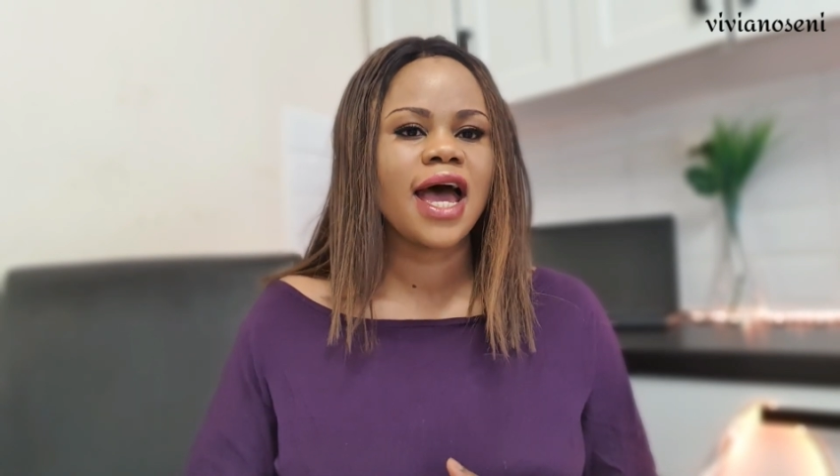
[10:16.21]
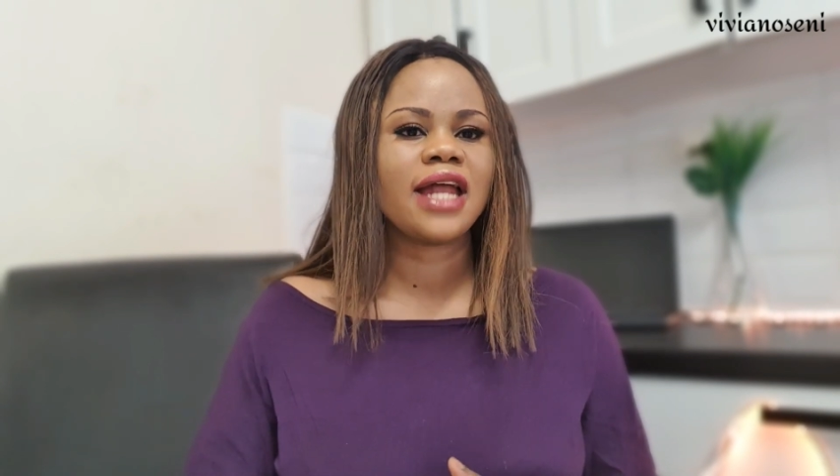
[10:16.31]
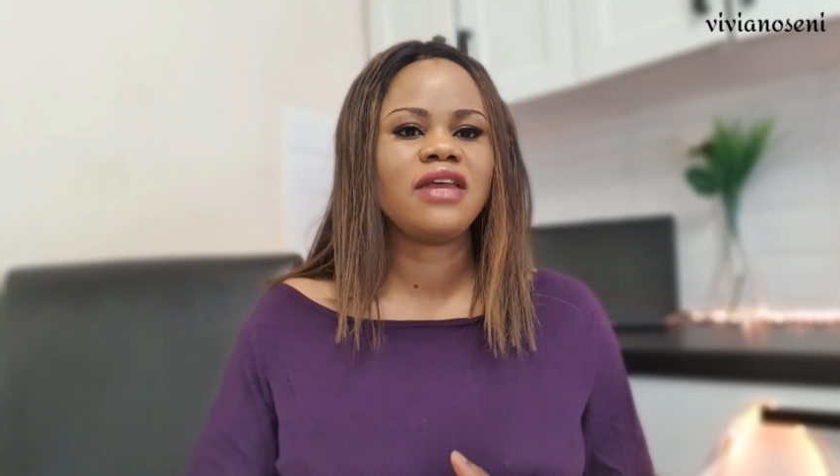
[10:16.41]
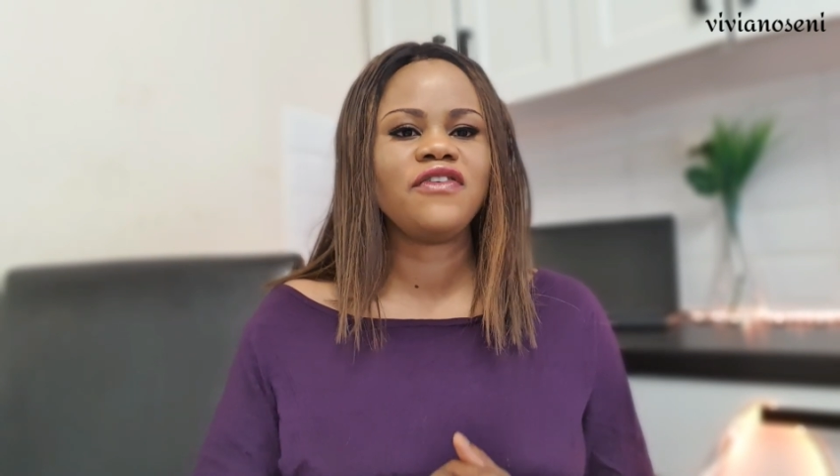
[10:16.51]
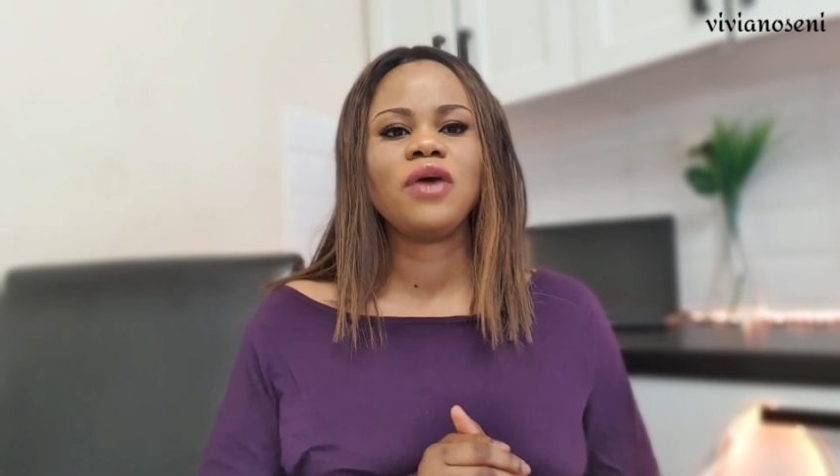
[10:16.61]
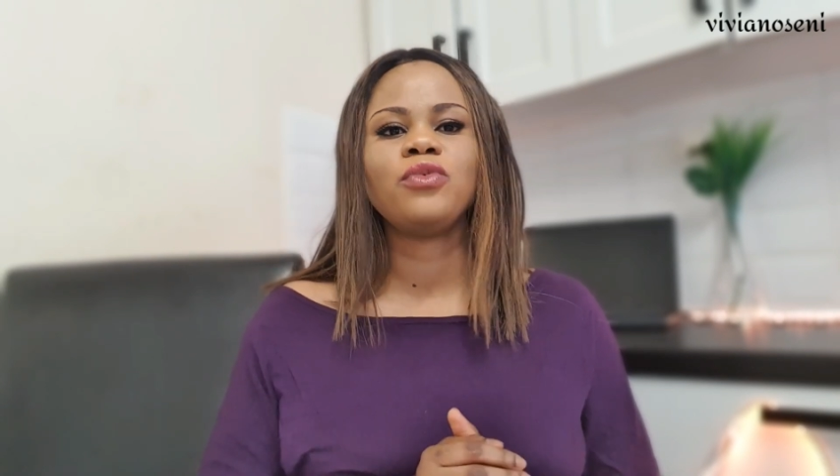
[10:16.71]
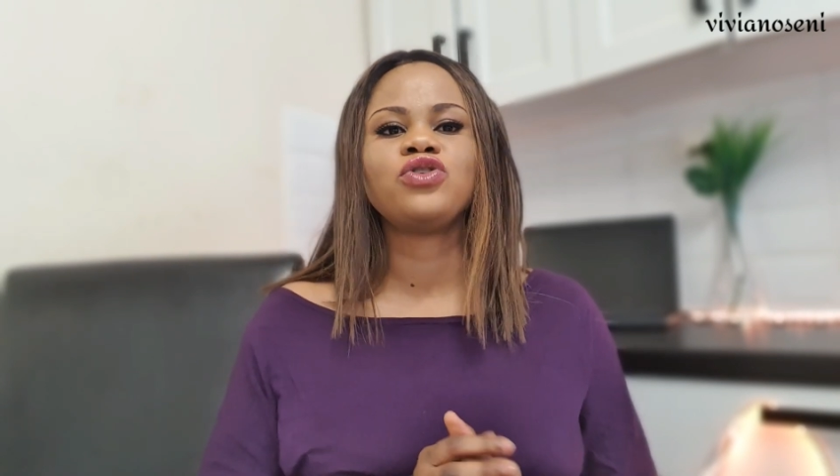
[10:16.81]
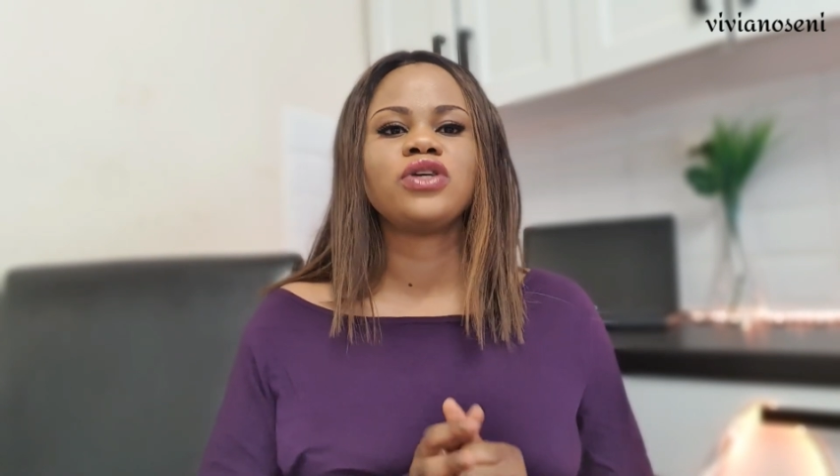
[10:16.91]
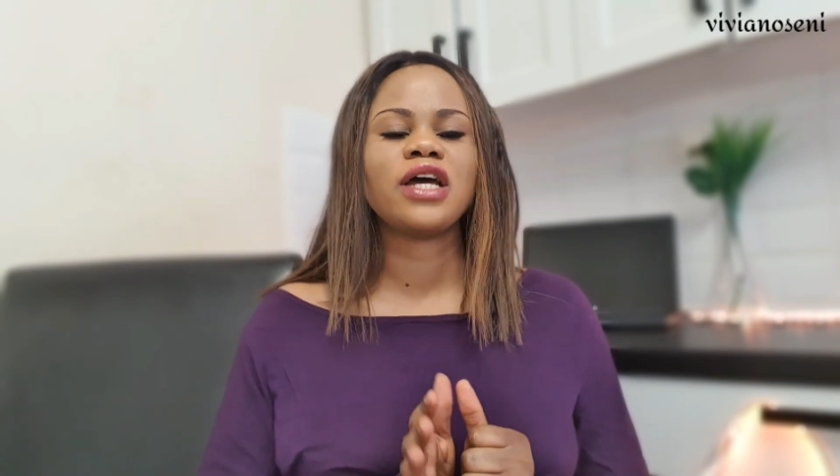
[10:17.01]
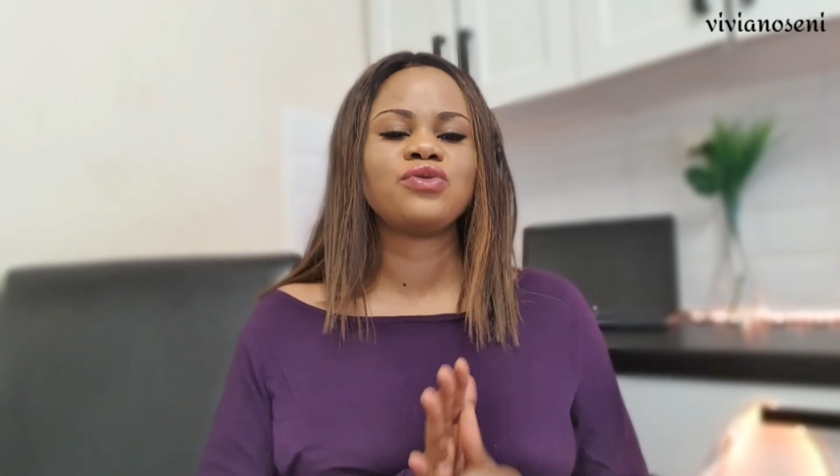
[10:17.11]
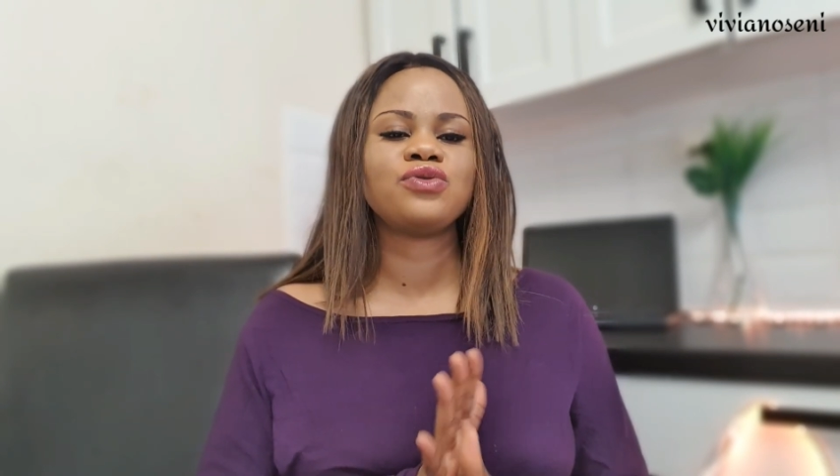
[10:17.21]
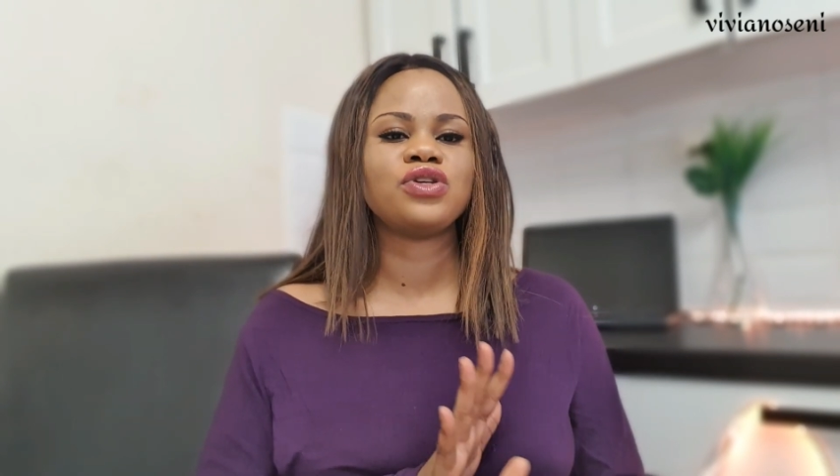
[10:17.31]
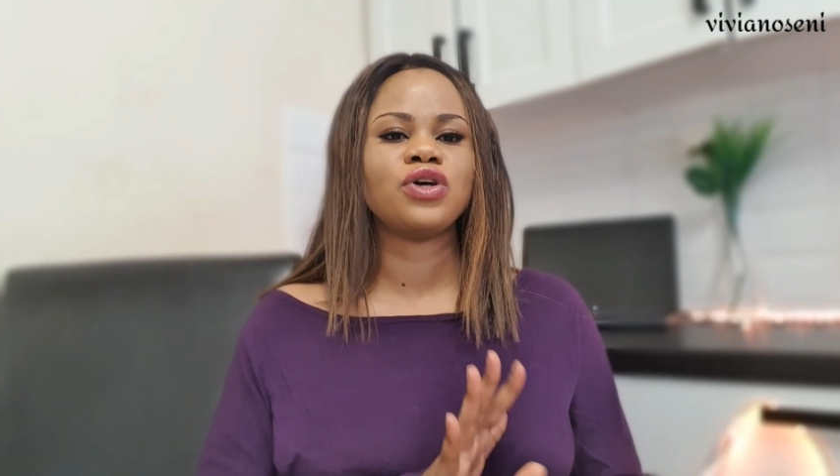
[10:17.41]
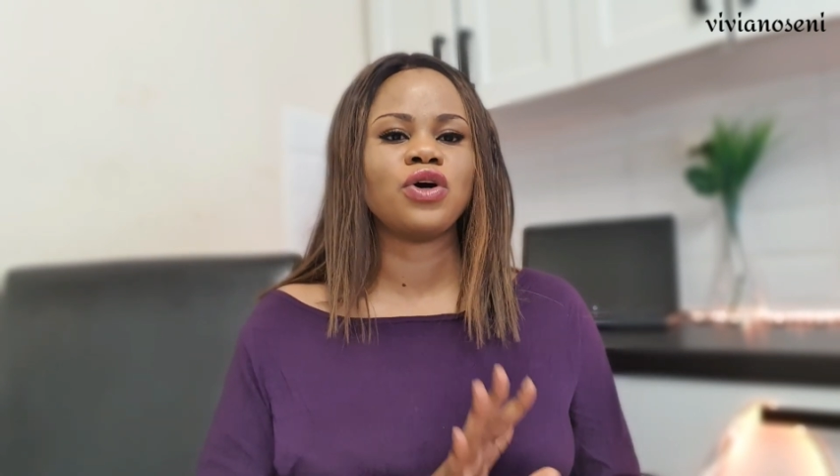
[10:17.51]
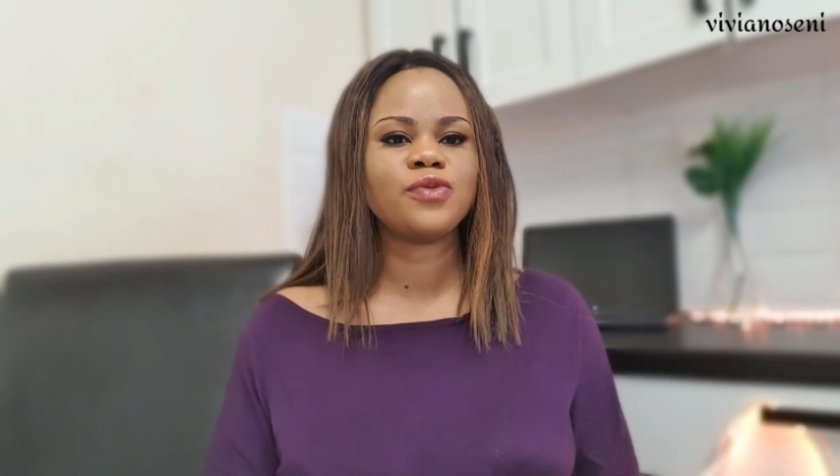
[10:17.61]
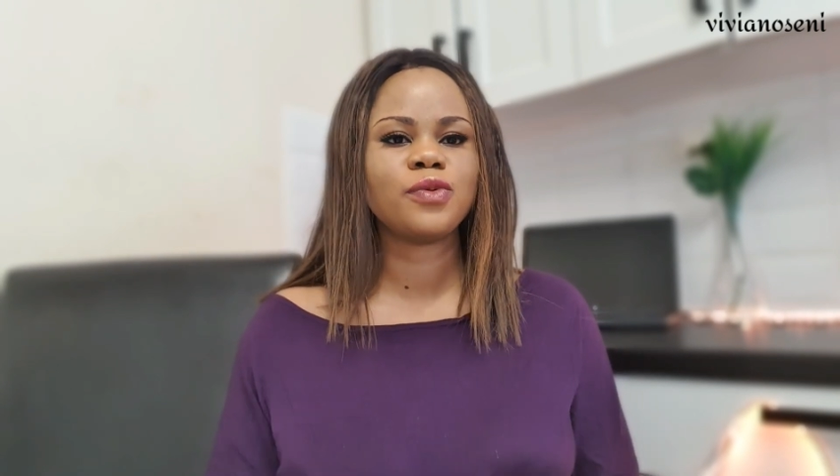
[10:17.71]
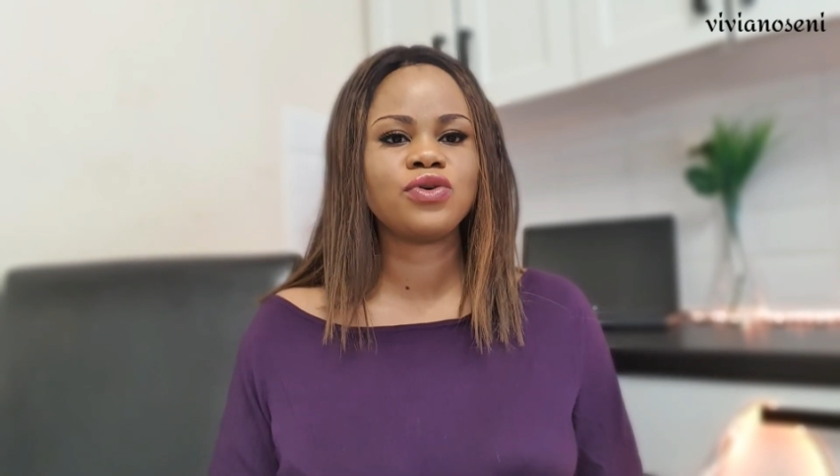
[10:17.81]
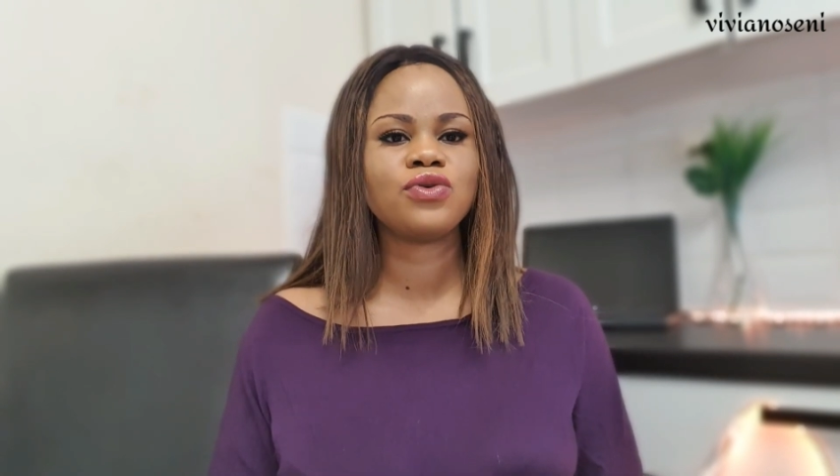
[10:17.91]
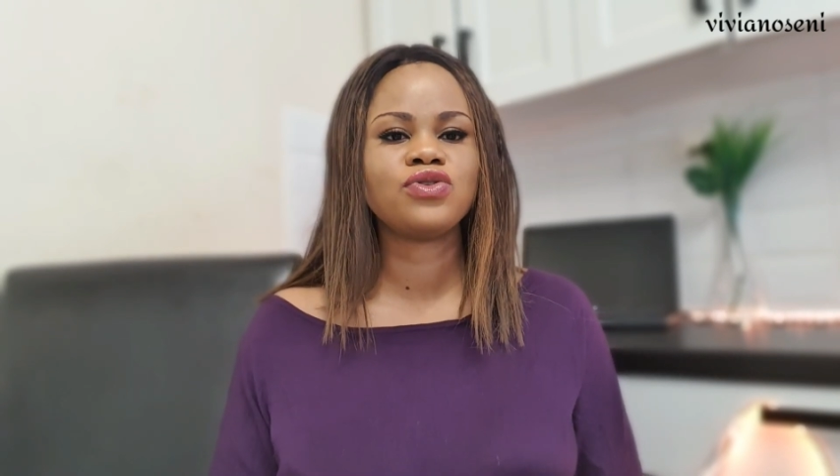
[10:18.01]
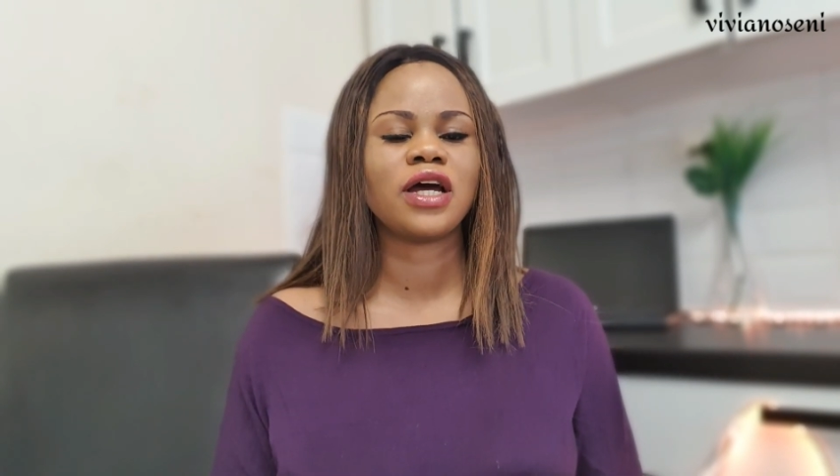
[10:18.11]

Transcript: And if you're not able to get through to the hospitals,